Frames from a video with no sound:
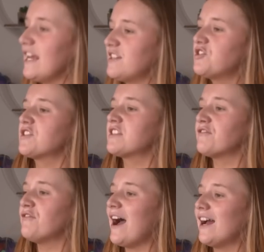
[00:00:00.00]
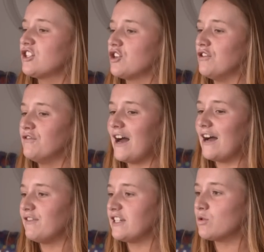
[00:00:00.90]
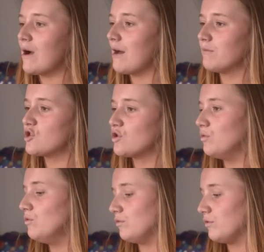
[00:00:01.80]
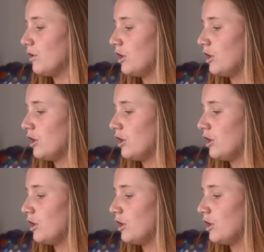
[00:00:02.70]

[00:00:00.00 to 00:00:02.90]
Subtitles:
It's just the fact of having it to happen soon.